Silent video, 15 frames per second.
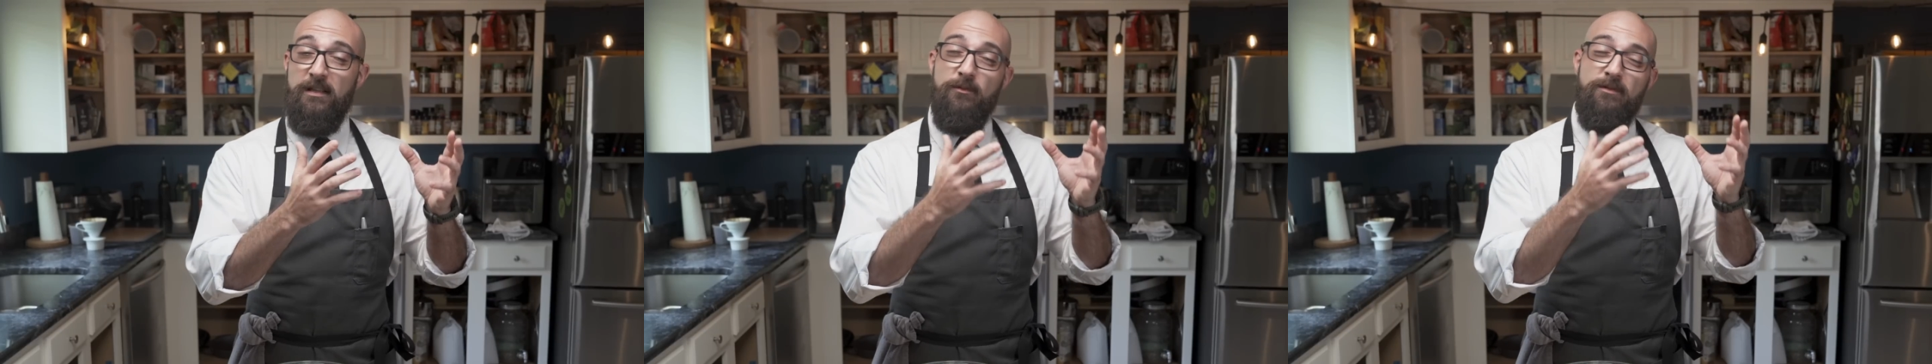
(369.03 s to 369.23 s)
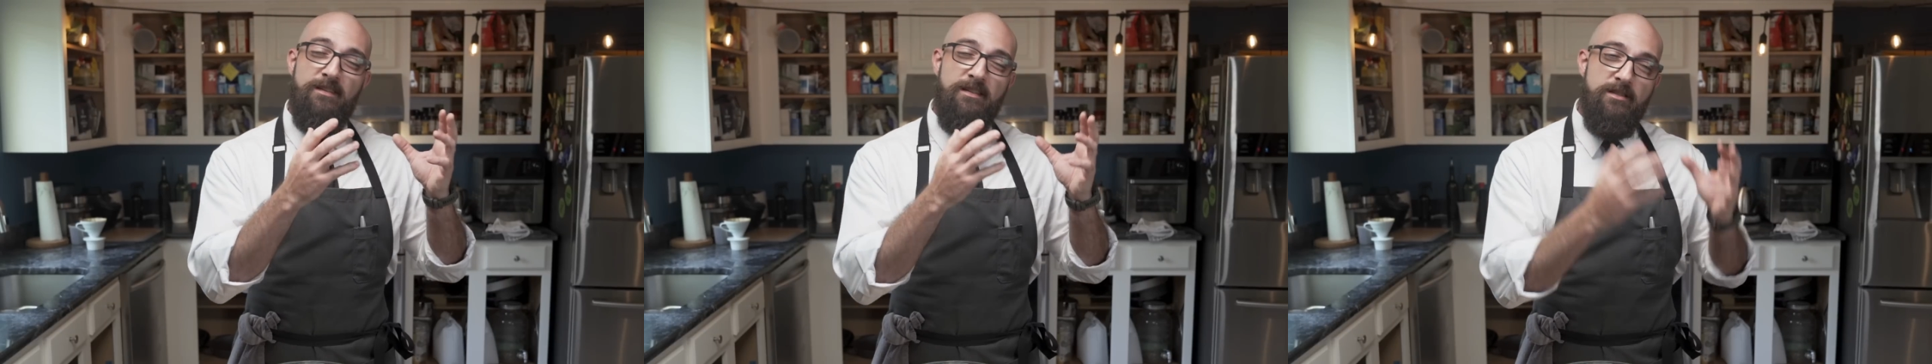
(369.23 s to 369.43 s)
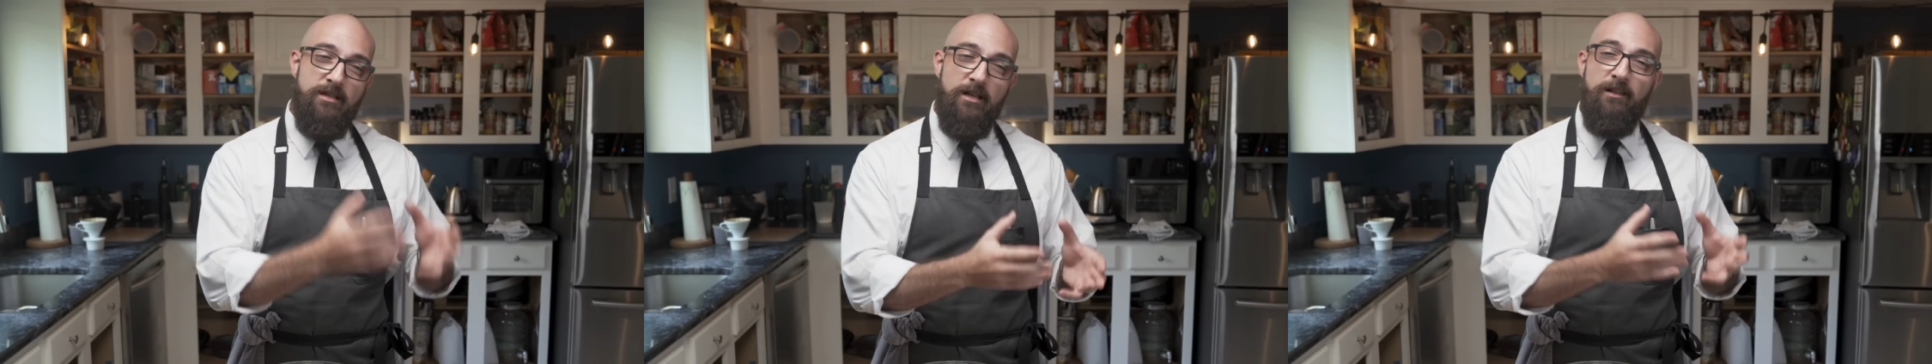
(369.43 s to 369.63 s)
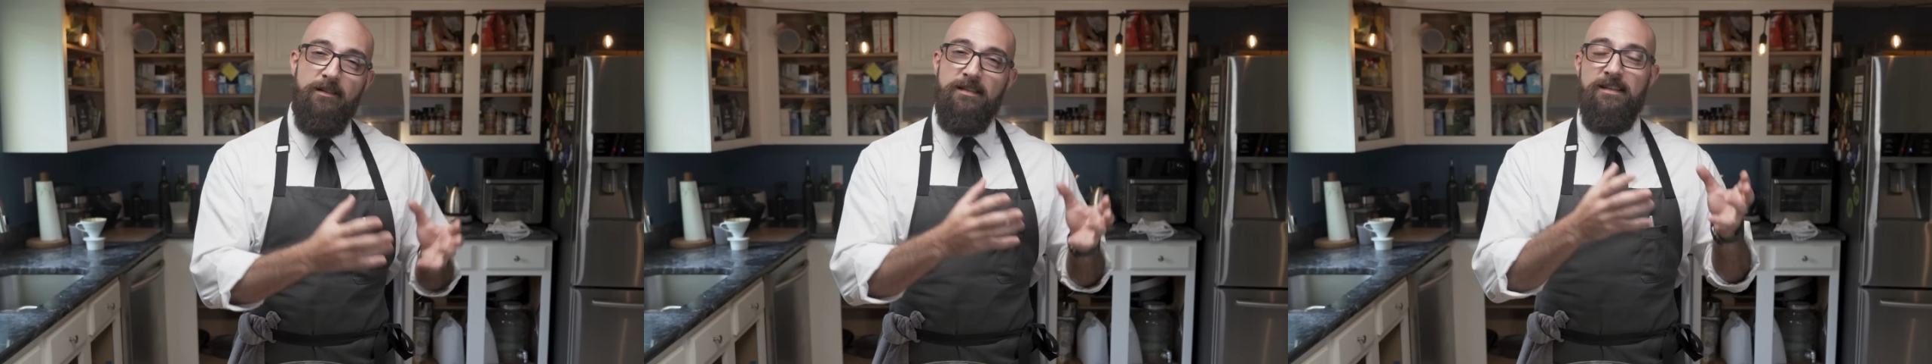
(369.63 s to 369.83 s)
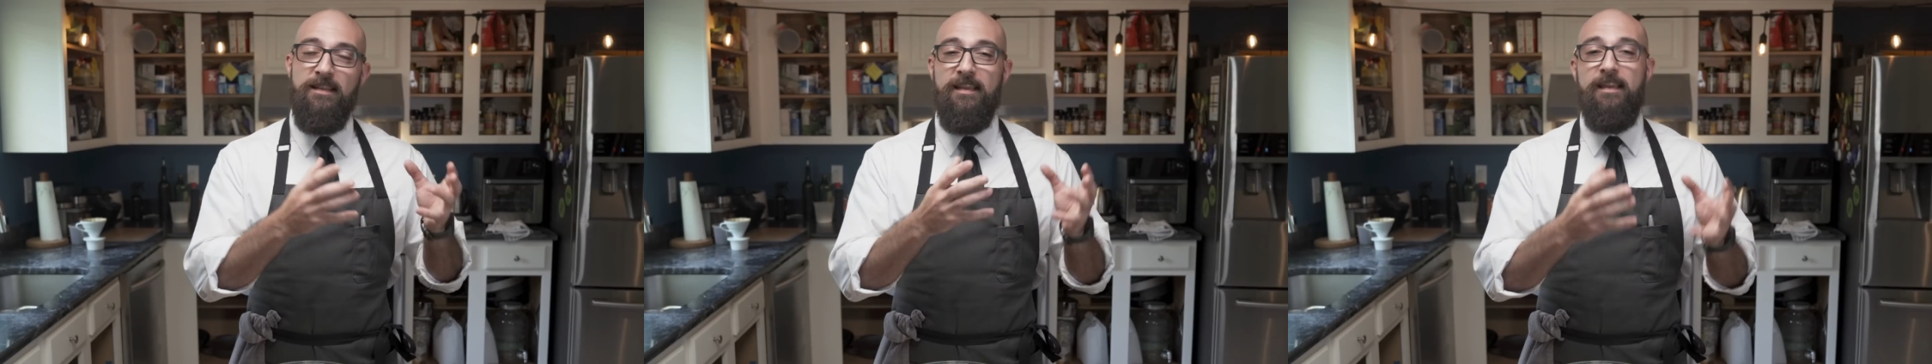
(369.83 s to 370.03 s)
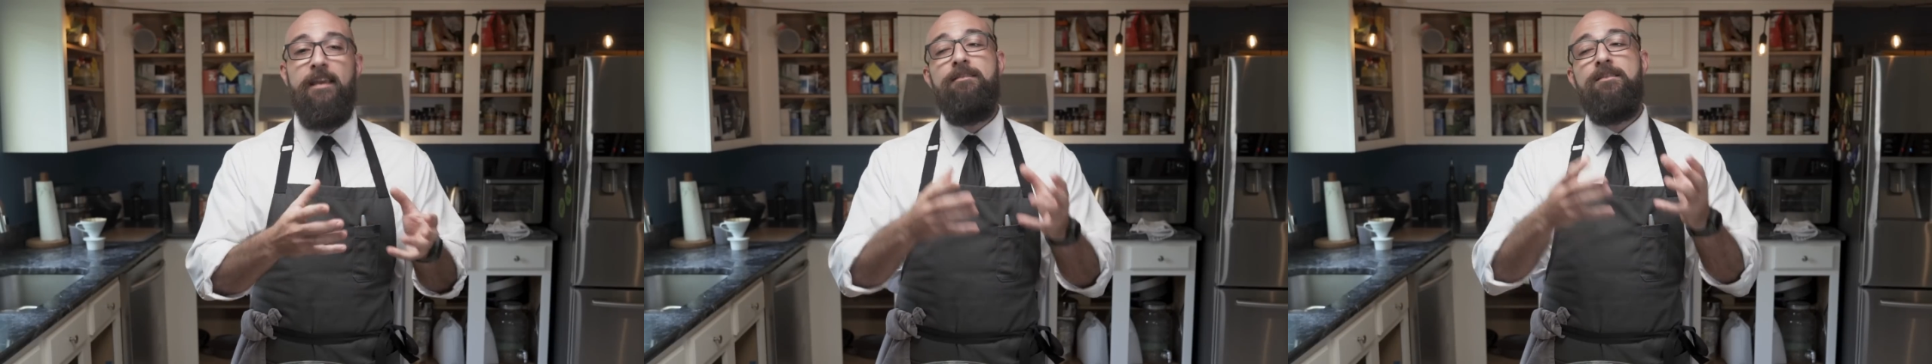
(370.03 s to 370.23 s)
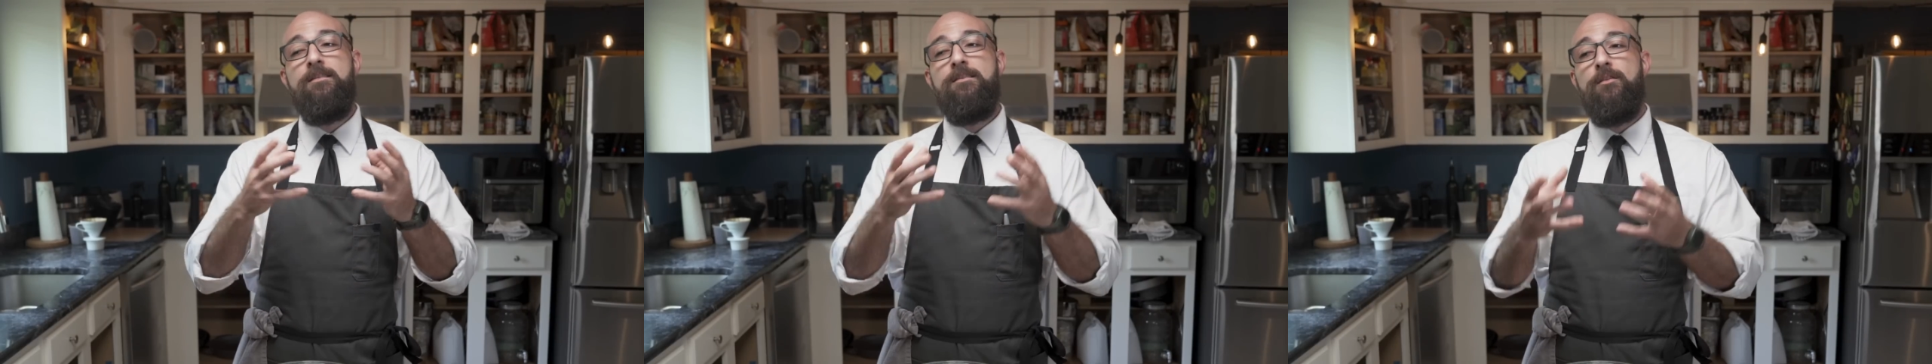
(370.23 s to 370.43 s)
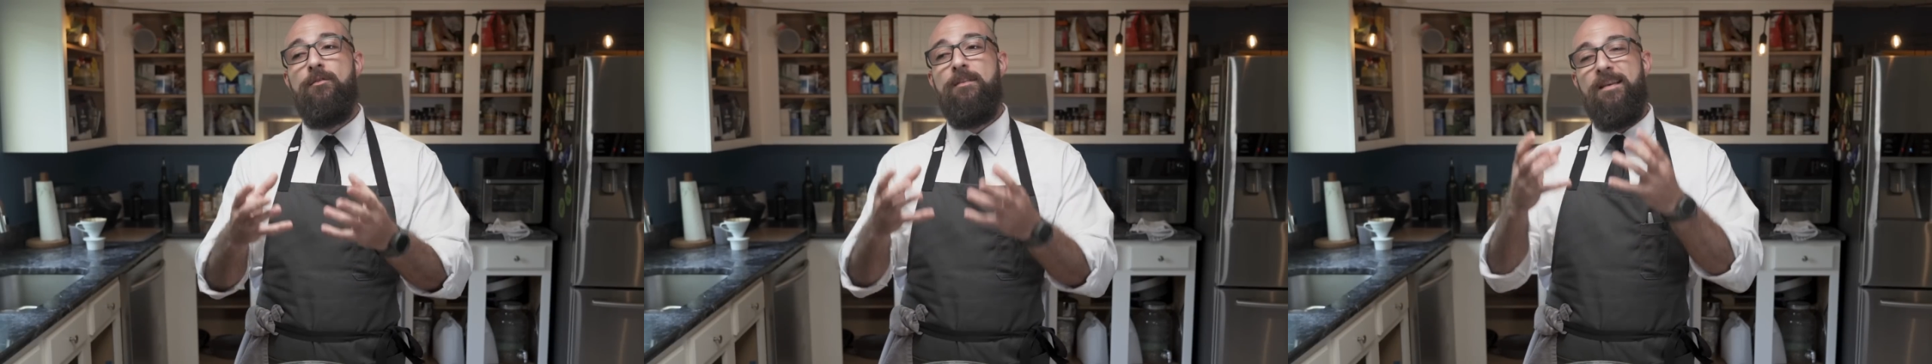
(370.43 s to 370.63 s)
it was the gelatin that gave the
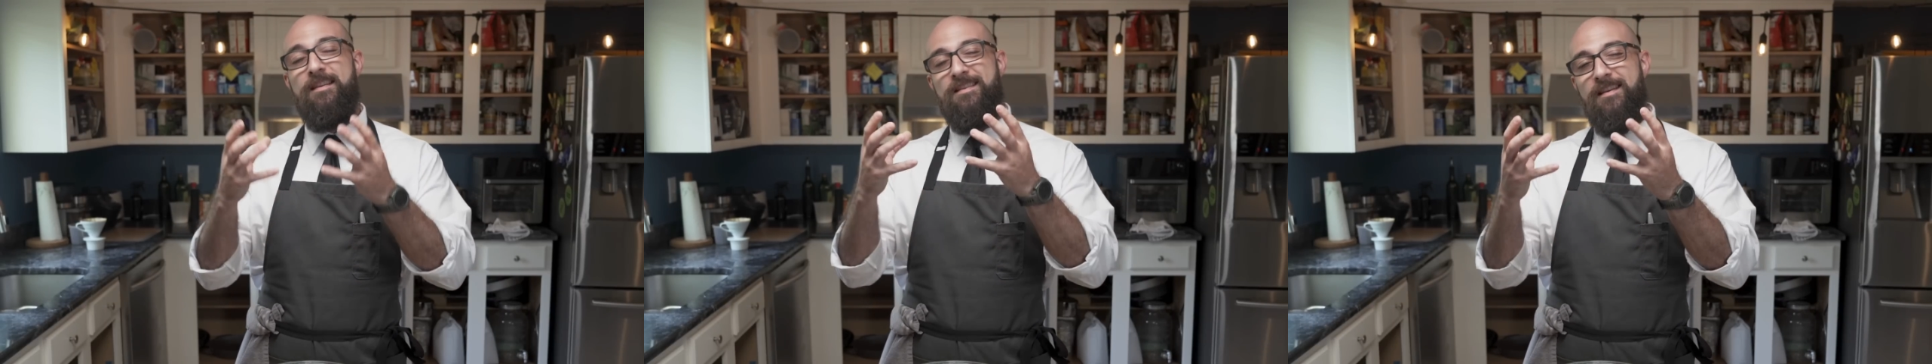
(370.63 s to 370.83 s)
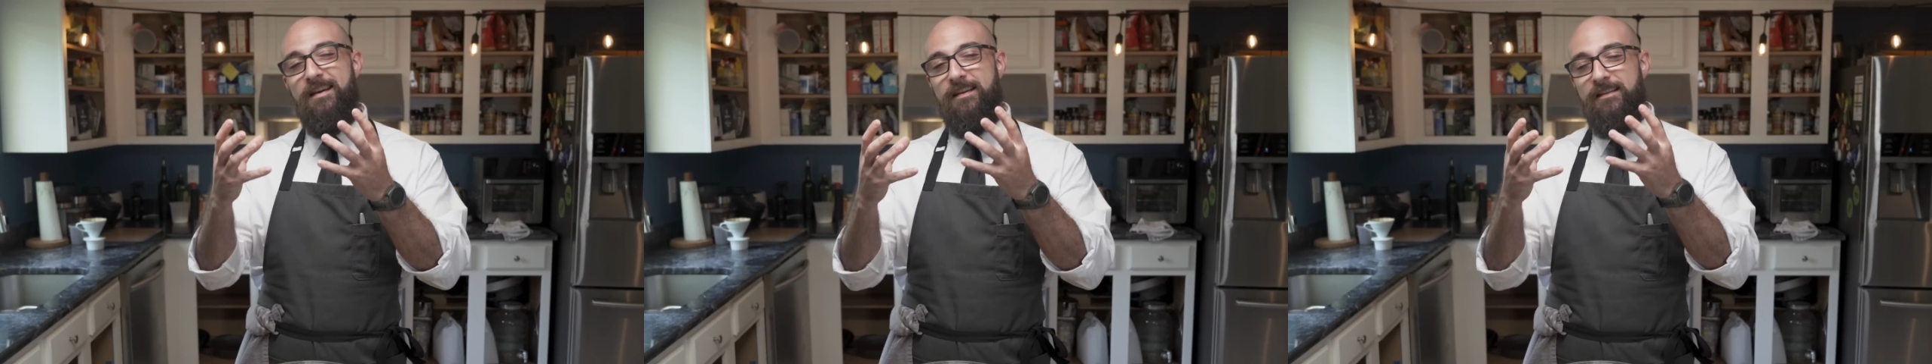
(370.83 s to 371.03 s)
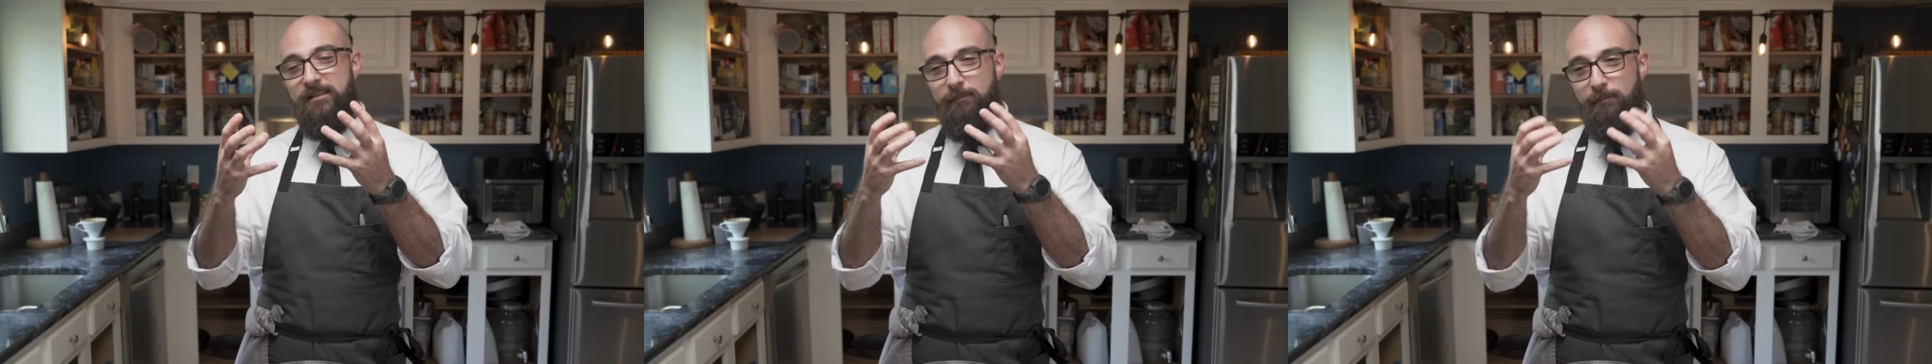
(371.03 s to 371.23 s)
dough that nice